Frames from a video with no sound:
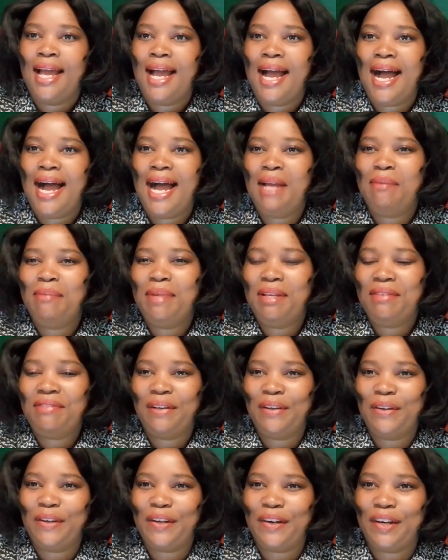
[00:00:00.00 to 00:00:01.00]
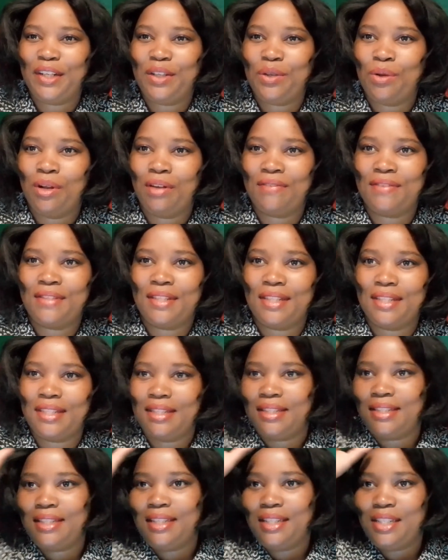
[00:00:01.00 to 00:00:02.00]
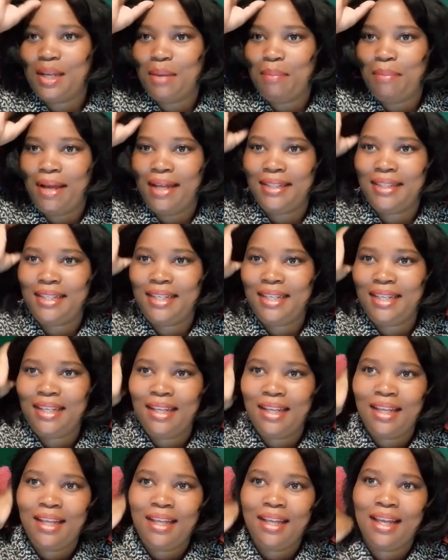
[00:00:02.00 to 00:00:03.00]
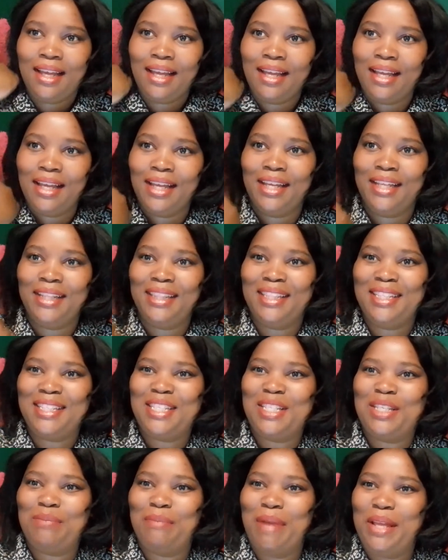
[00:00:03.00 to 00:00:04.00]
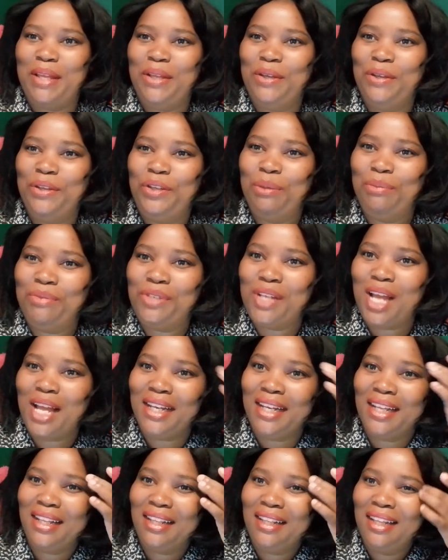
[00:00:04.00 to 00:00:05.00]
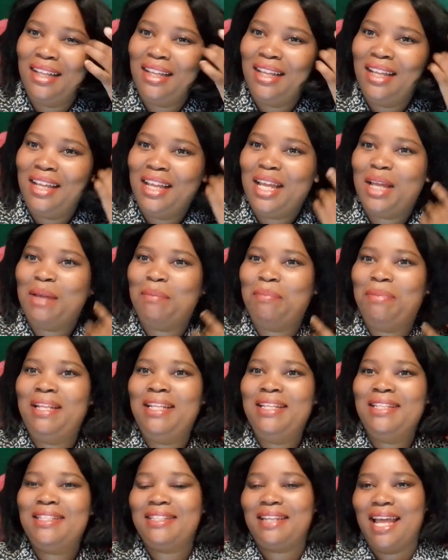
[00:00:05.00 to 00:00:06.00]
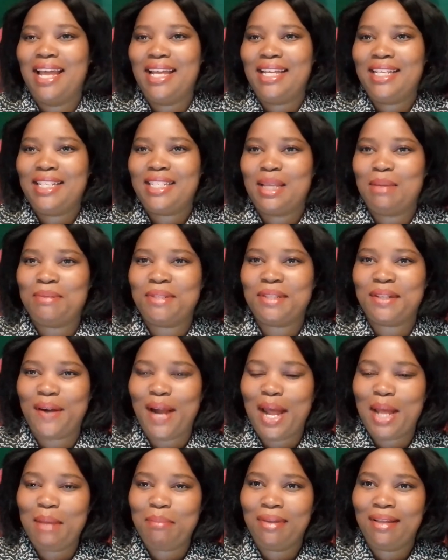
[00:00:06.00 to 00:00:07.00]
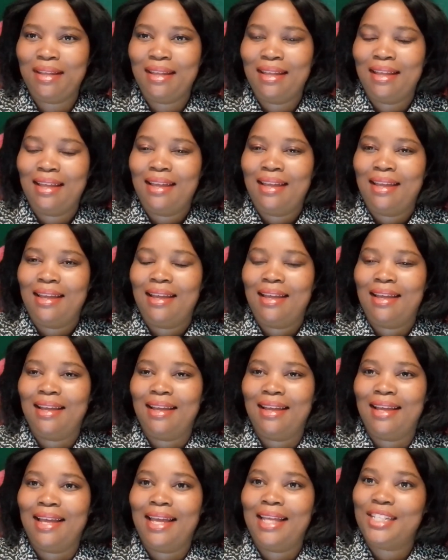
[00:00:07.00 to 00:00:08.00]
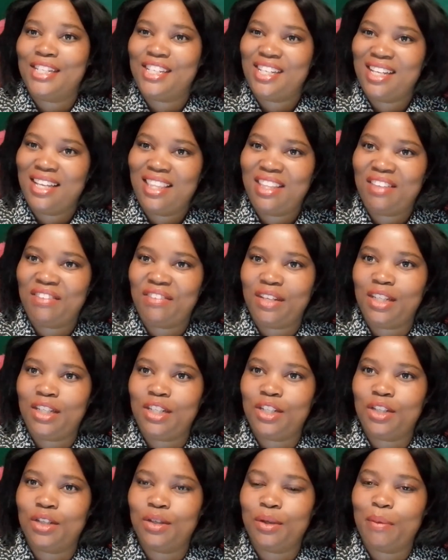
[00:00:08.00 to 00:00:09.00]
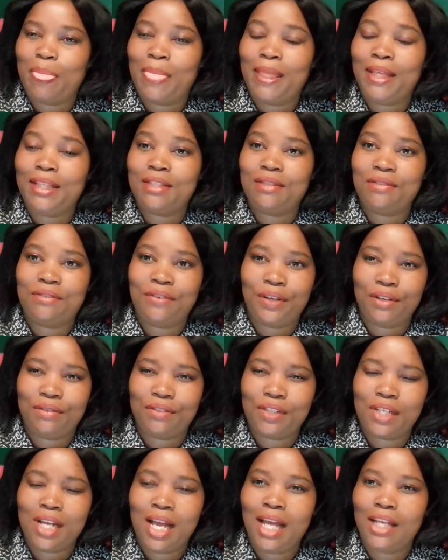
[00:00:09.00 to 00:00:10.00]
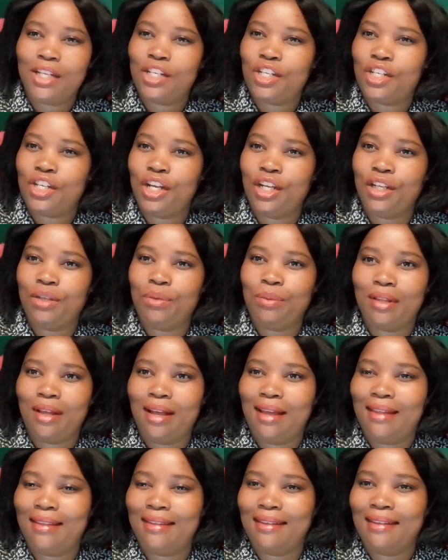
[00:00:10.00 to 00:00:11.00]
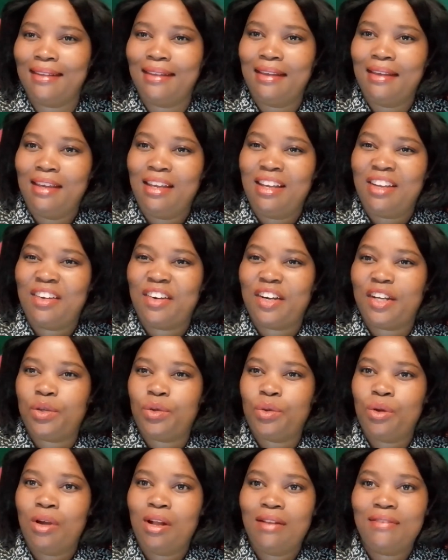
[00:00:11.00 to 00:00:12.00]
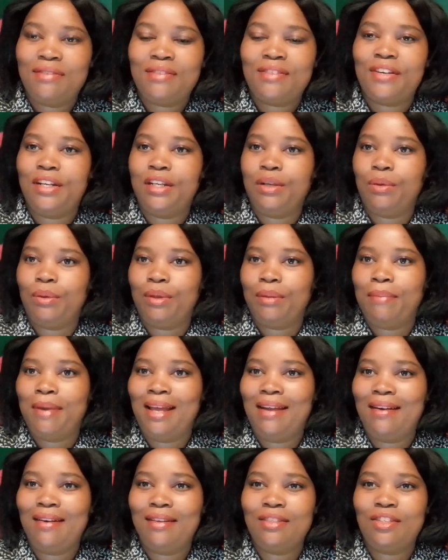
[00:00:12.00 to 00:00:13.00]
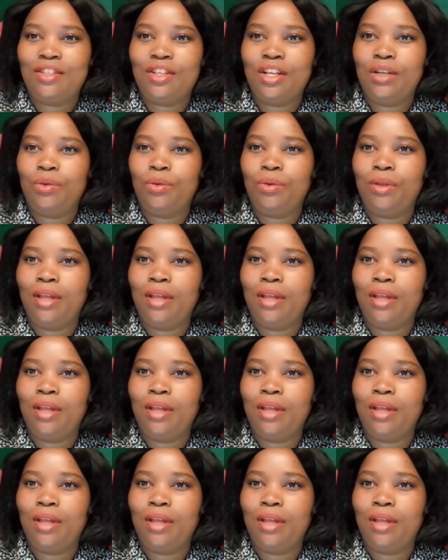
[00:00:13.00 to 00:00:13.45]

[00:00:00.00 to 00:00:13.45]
Hi my fellow grade 12, this is Teacher Party. This is my YouTube channel. Please like, subscribe, and share the video. It's free of charge. Share it with other grade 12, share it with parents, share it